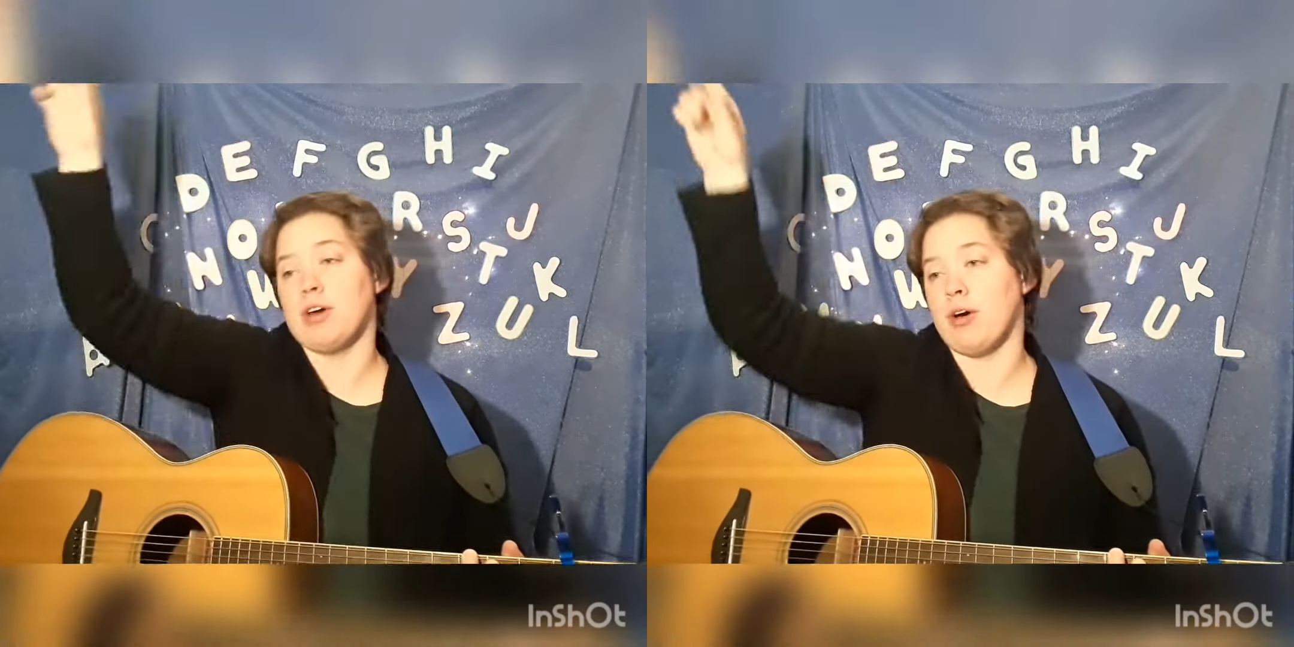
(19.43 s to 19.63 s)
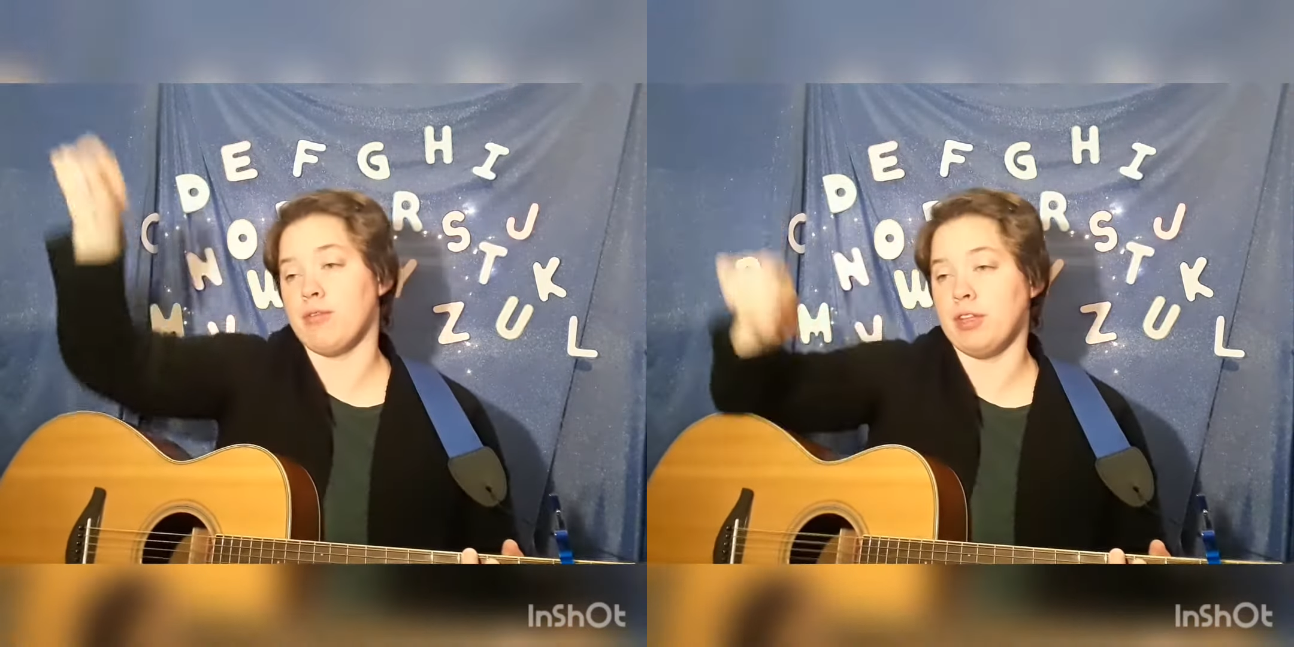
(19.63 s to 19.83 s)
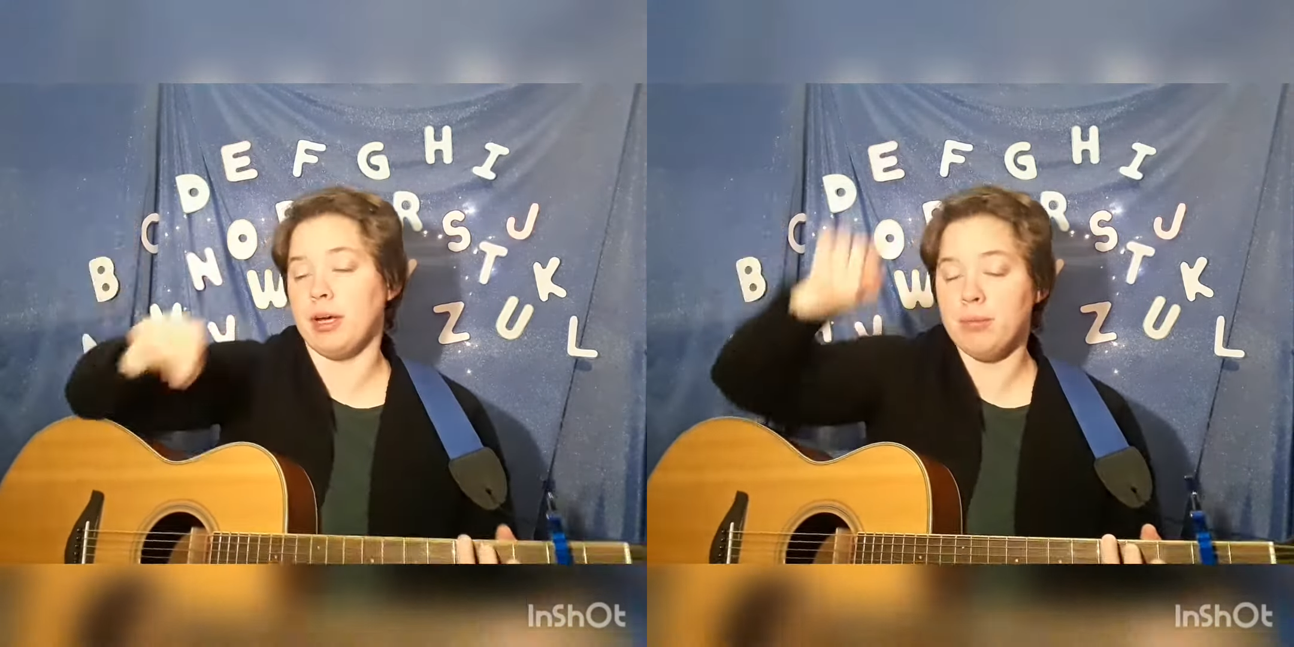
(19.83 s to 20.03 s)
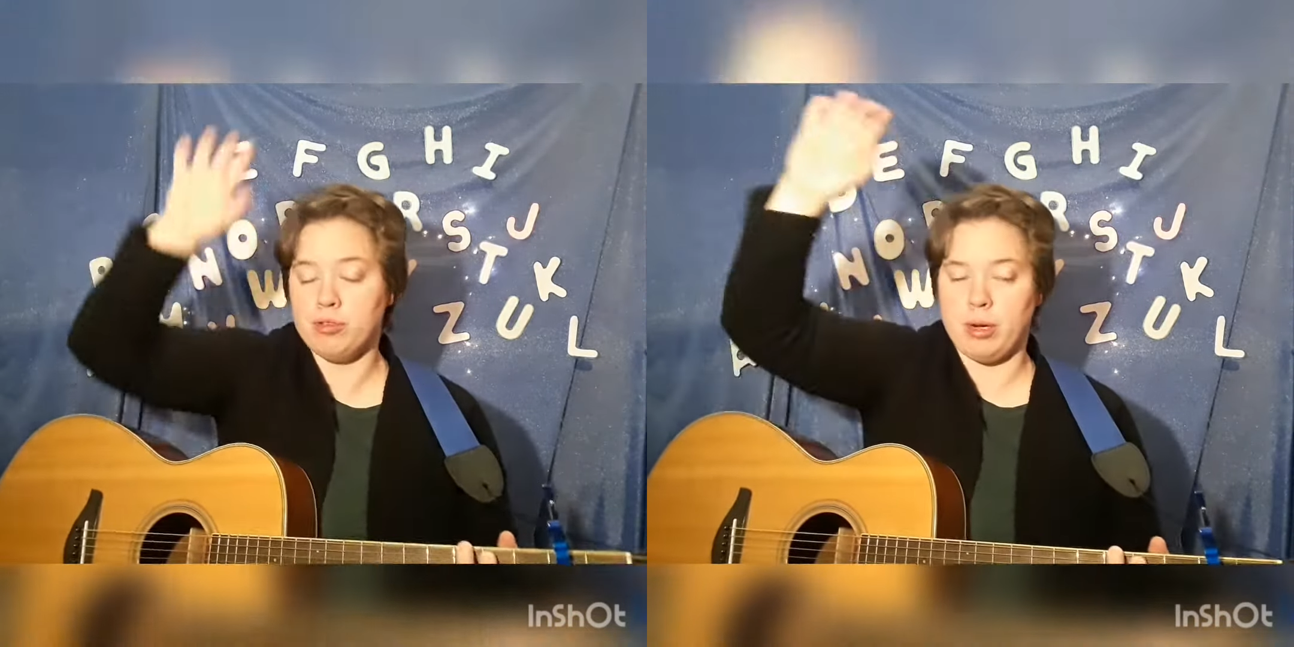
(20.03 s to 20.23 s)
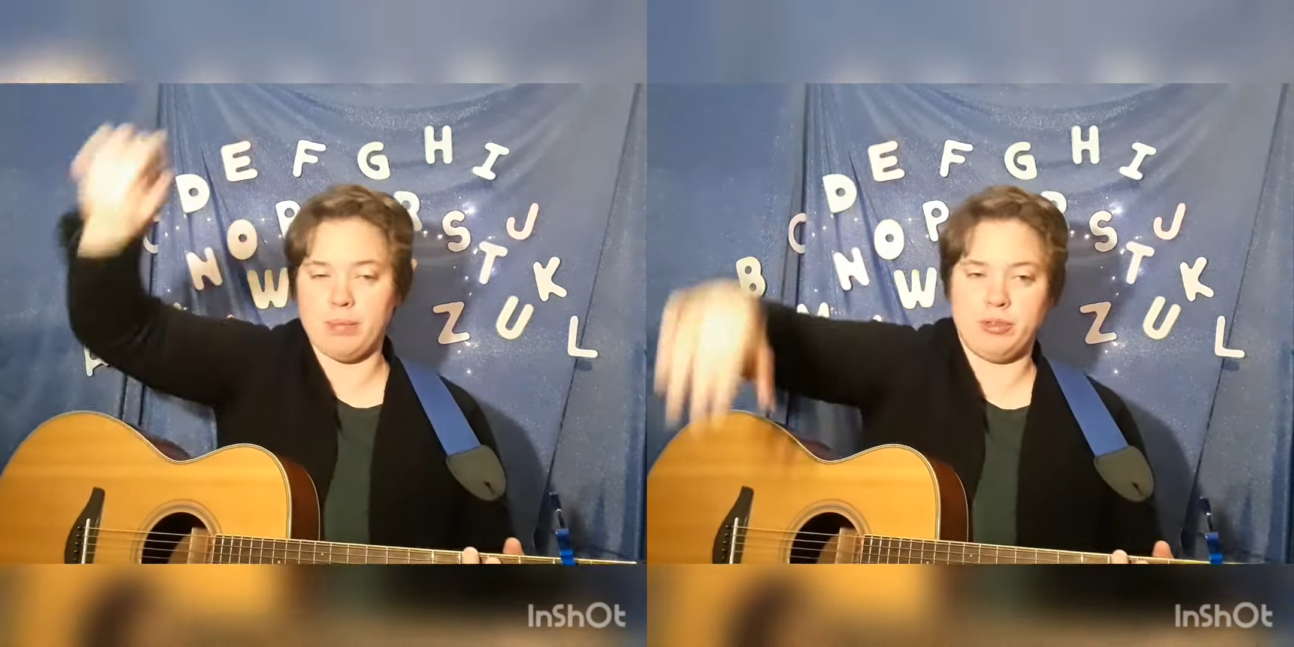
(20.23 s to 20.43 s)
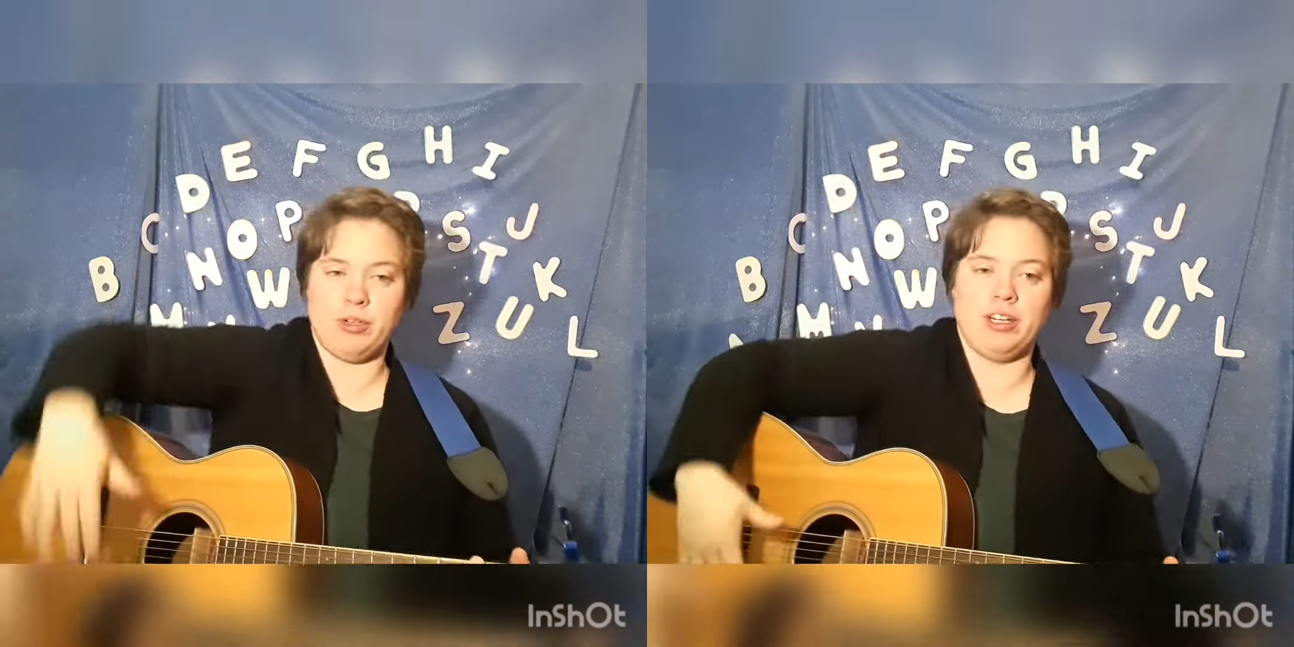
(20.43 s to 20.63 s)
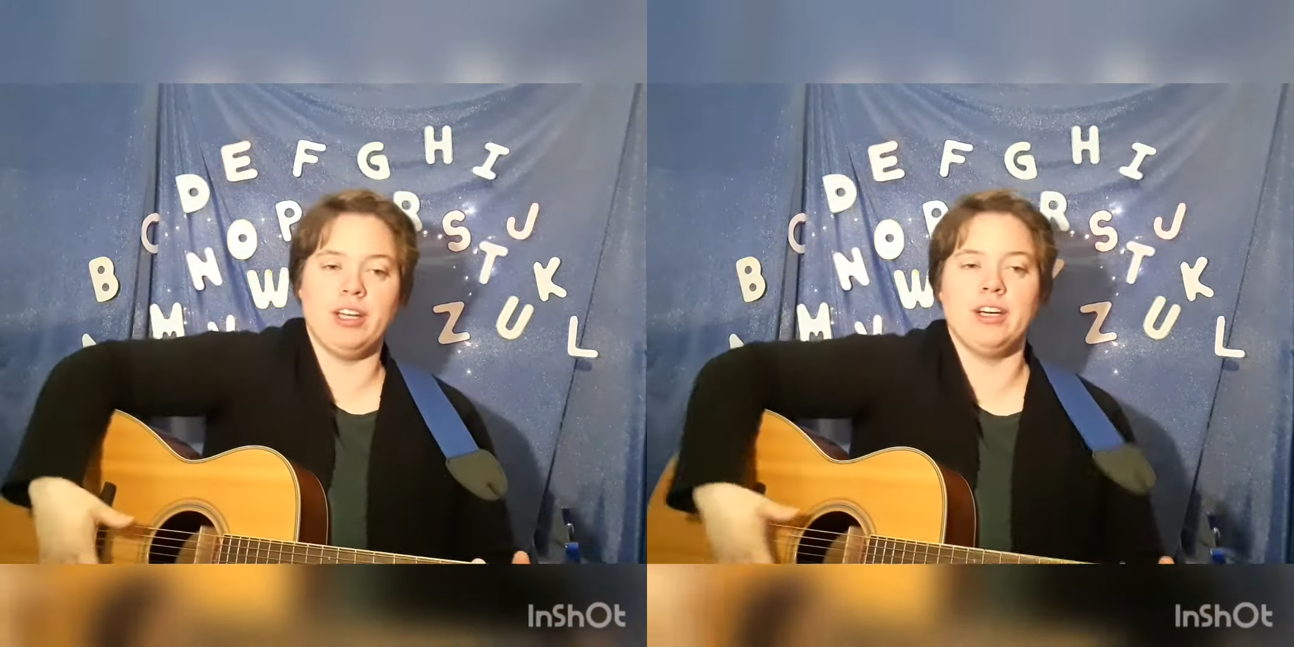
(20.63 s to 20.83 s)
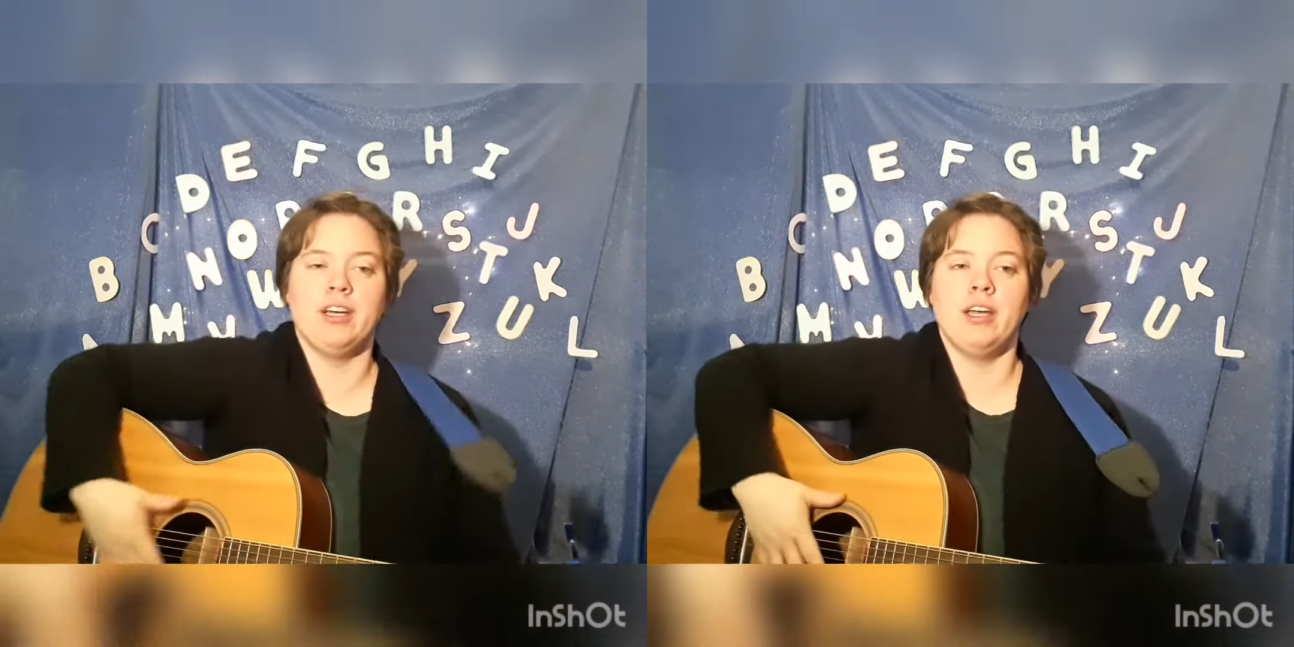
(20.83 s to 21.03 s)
off the gumdrop tree.